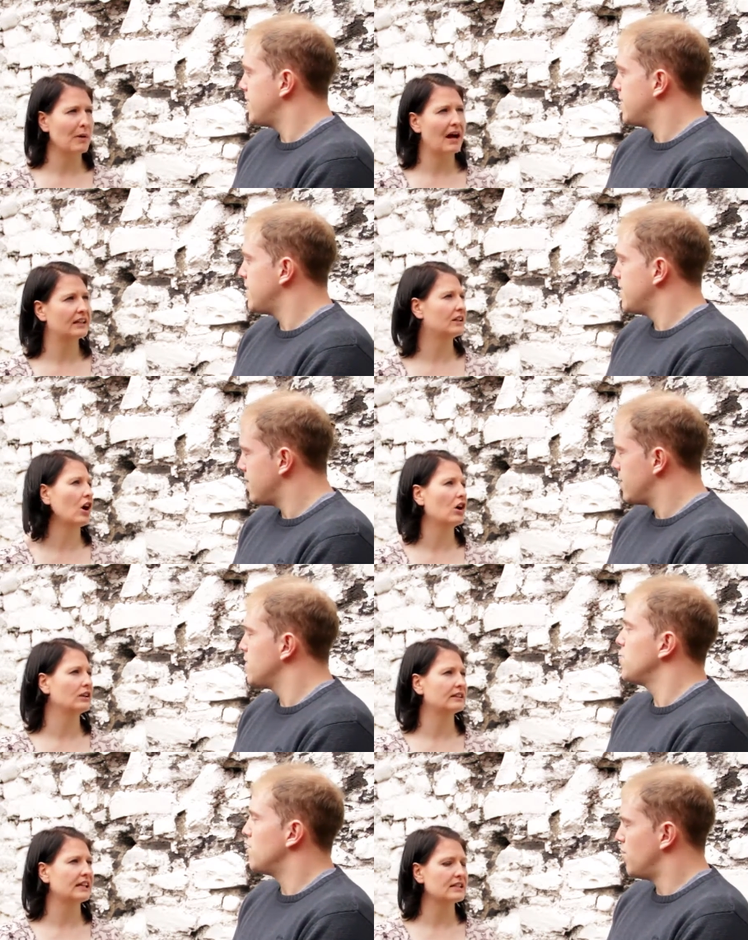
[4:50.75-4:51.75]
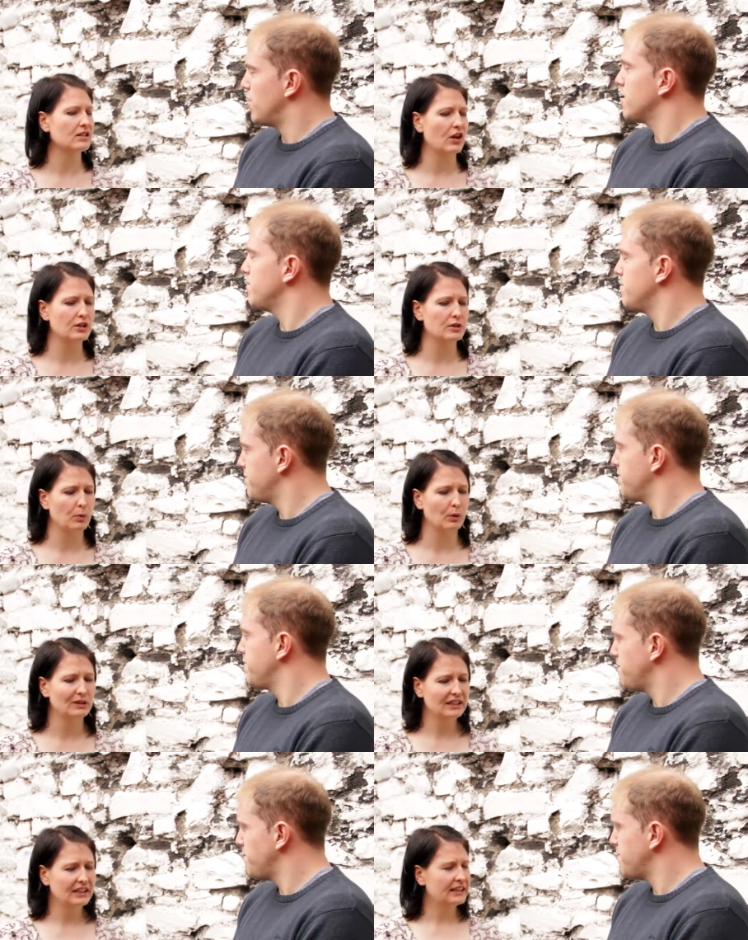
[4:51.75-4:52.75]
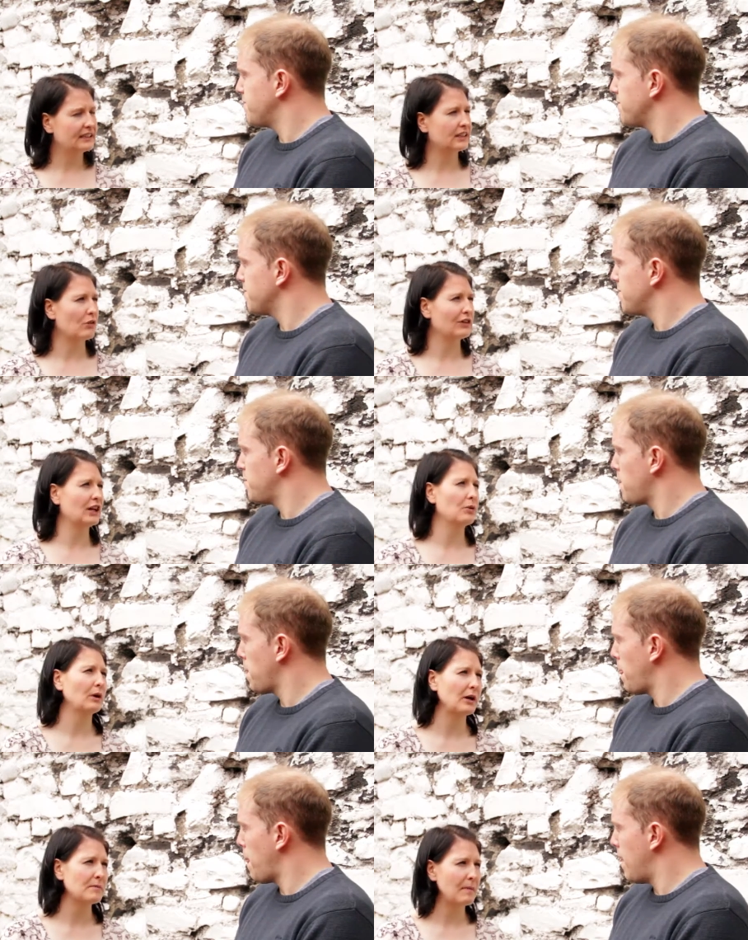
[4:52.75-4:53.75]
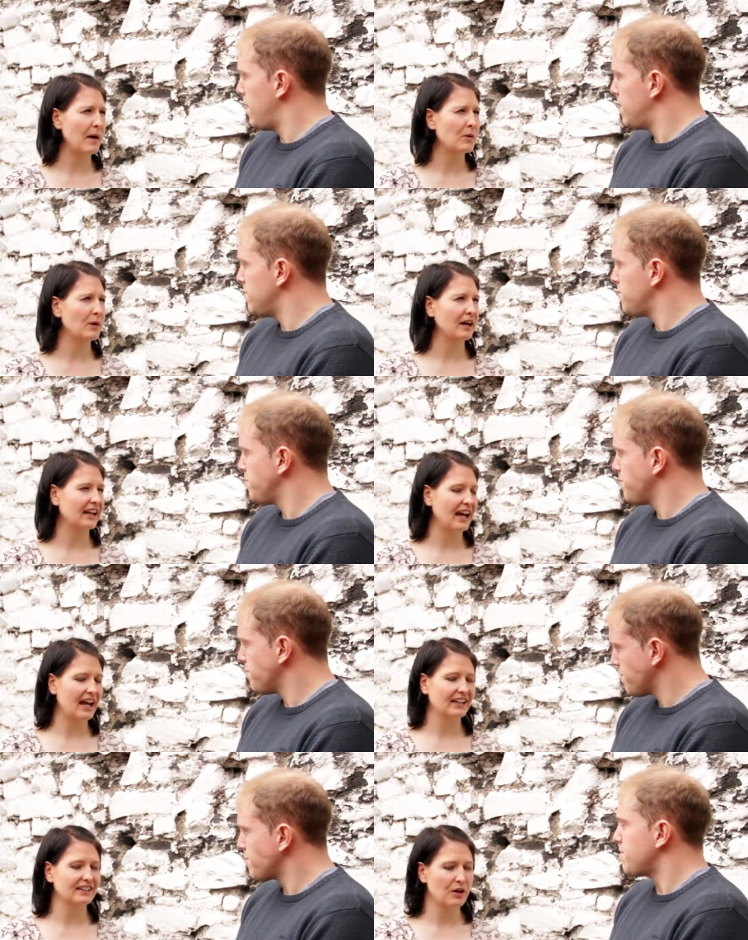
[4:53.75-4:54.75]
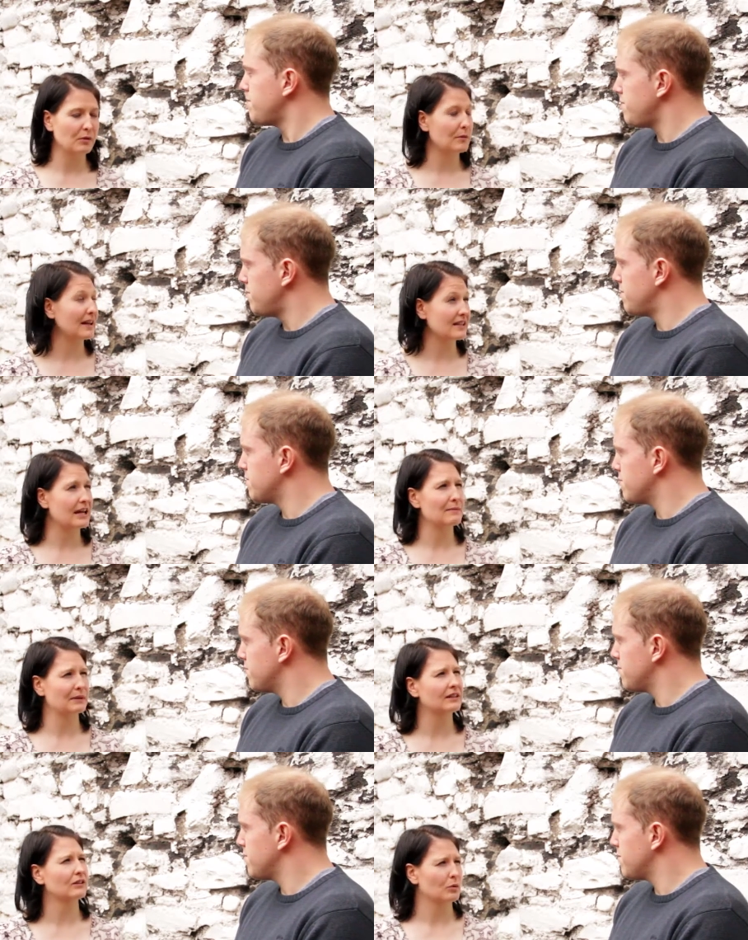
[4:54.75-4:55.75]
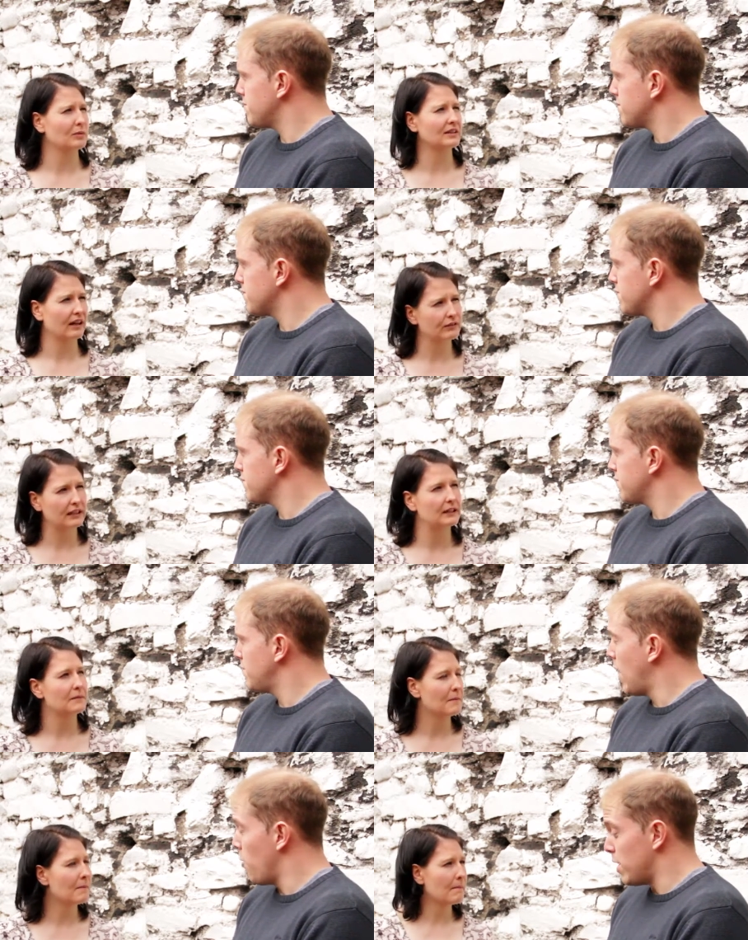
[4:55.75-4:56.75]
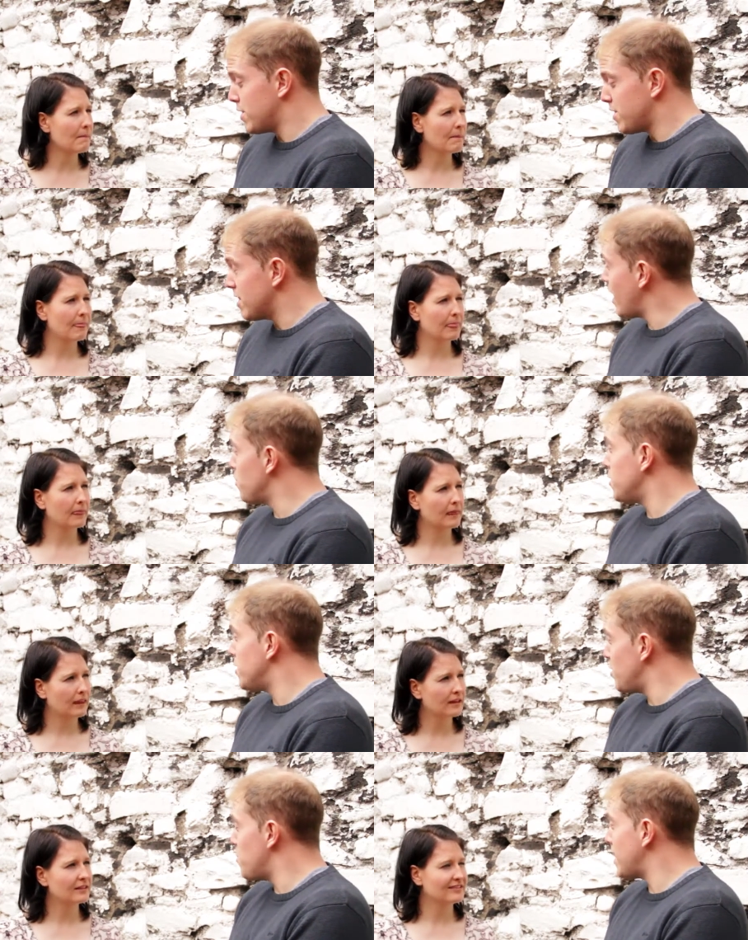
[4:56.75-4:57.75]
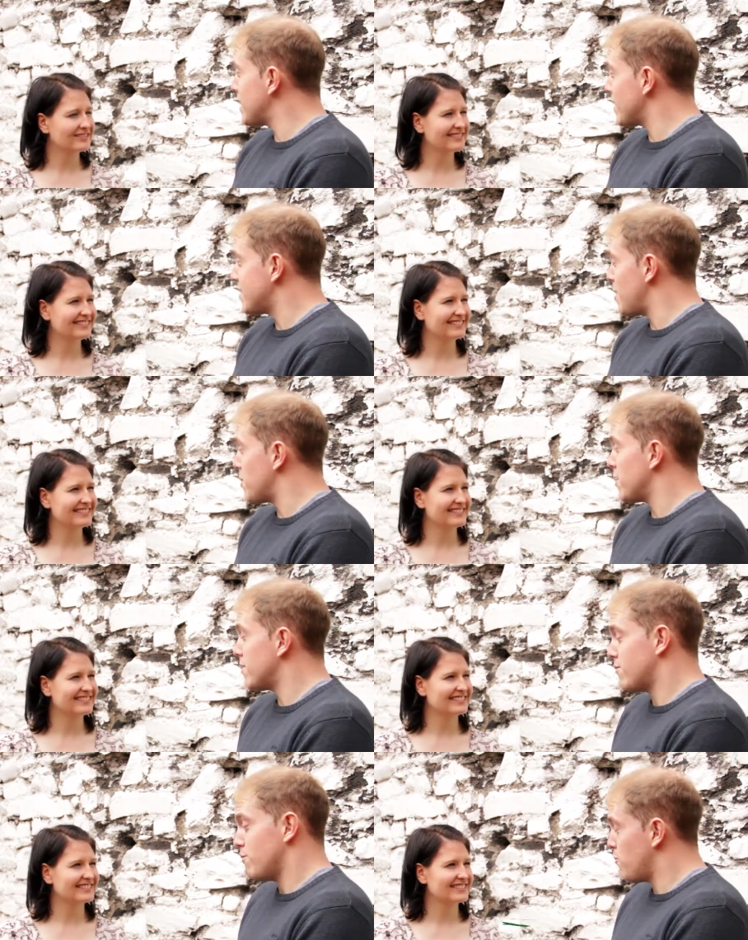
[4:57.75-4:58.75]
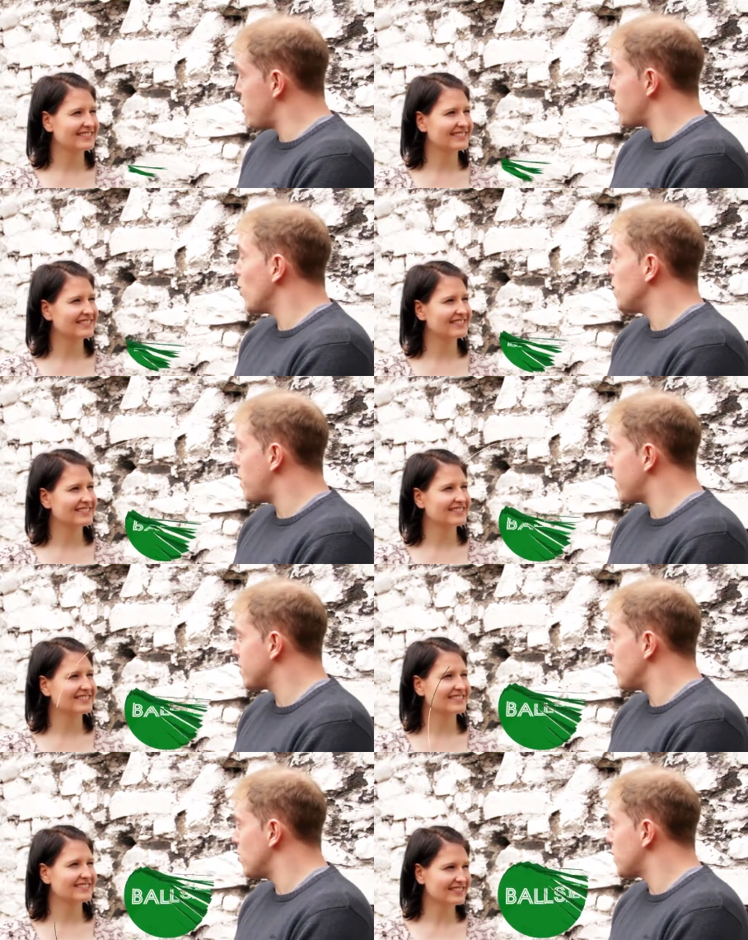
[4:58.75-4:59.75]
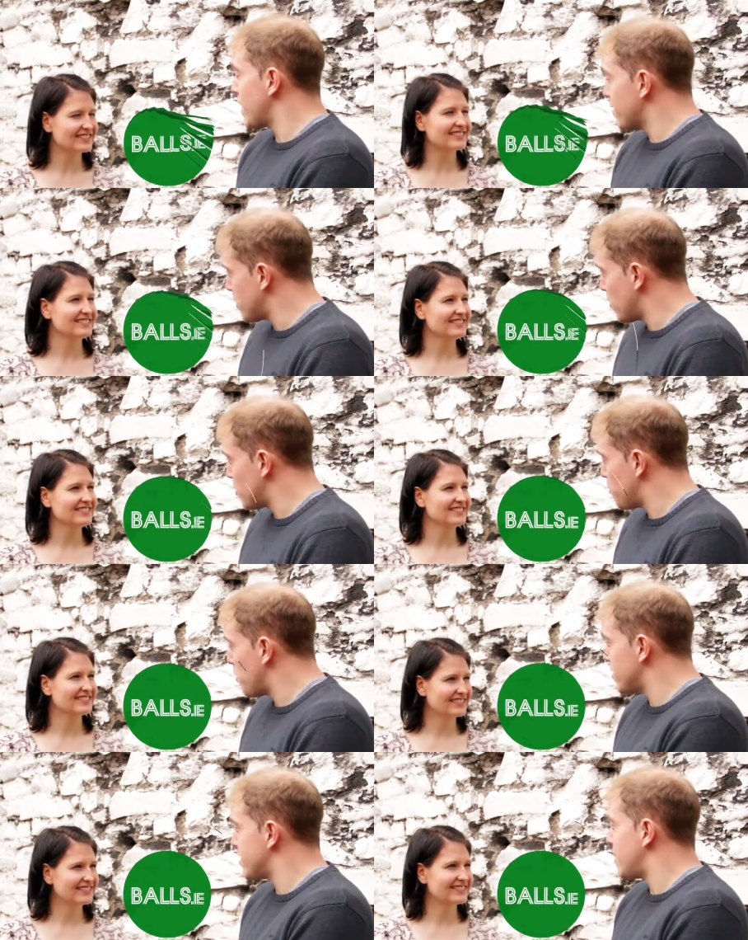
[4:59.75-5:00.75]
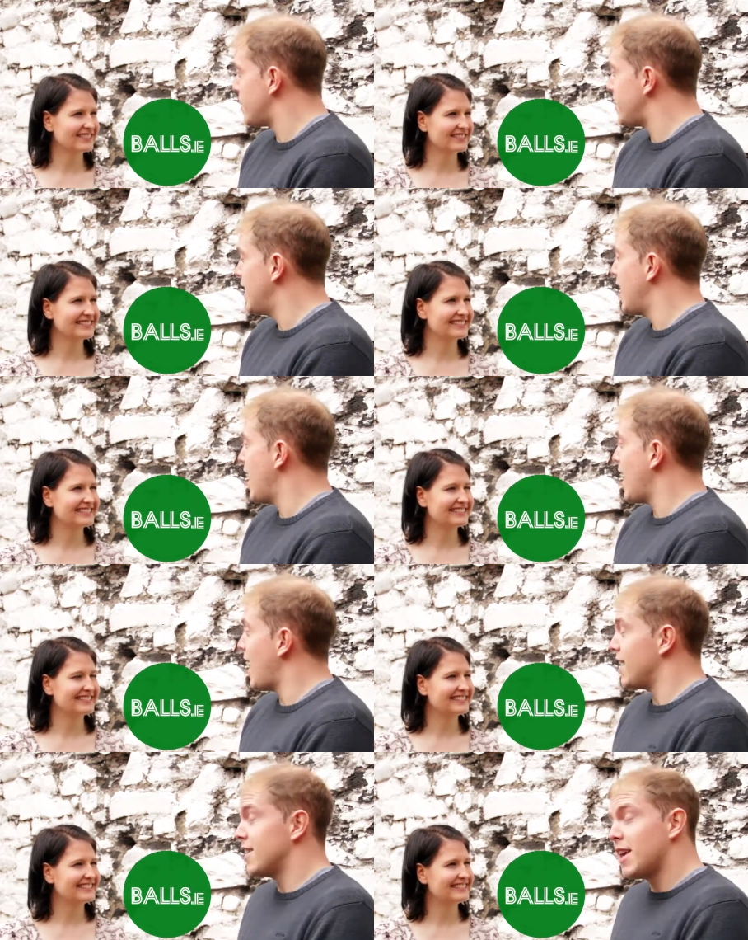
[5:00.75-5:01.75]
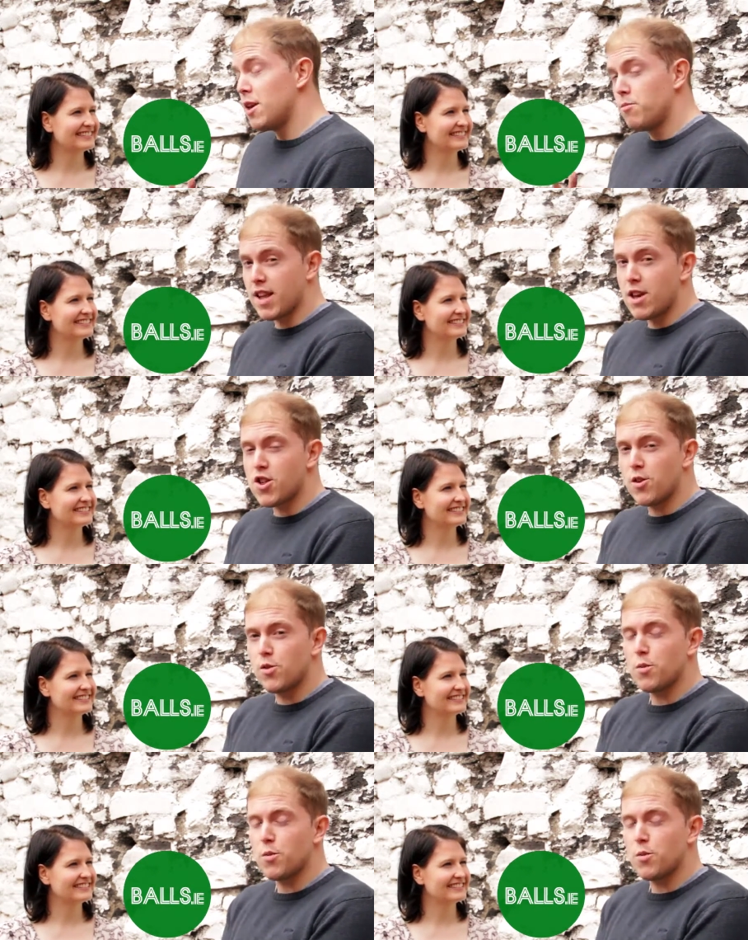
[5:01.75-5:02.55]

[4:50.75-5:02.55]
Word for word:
Speaker 1: Paddy and Cathal, sure. these guys, but they don't really know what I'm about and uh, I want to make a statement in Dublin, definitely.
Speaker 2: Well, I certainly hope you do make that statement wish you all the best of luck. Thanks for talking to Balls.ie, and keep stay tuned for